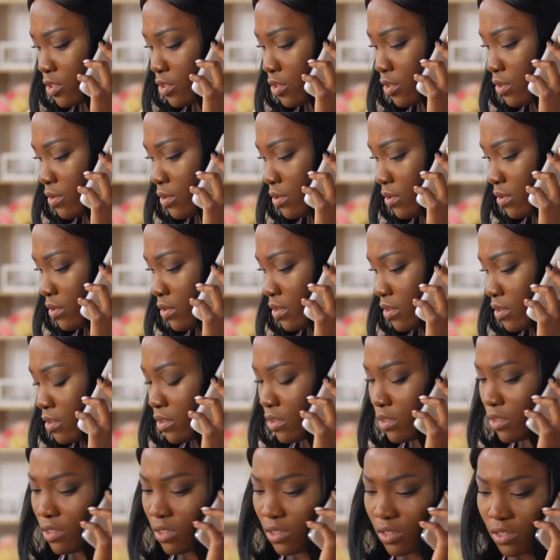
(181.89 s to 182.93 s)
to learn?
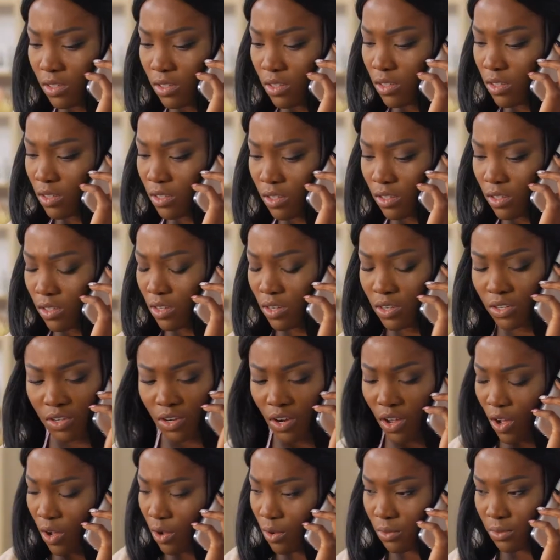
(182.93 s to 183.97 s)
Ask your
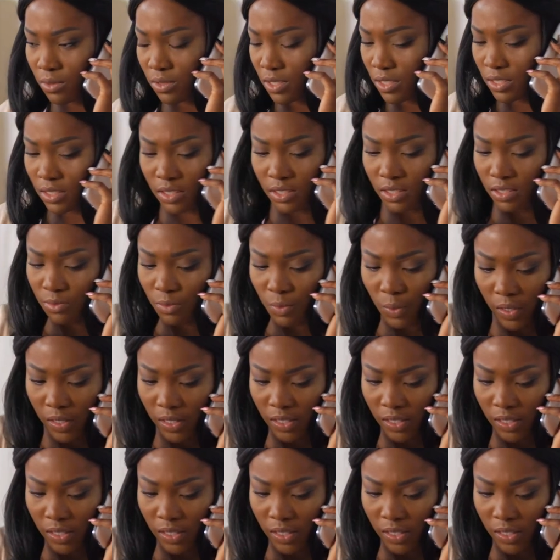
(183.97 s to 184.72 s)
child's teacher.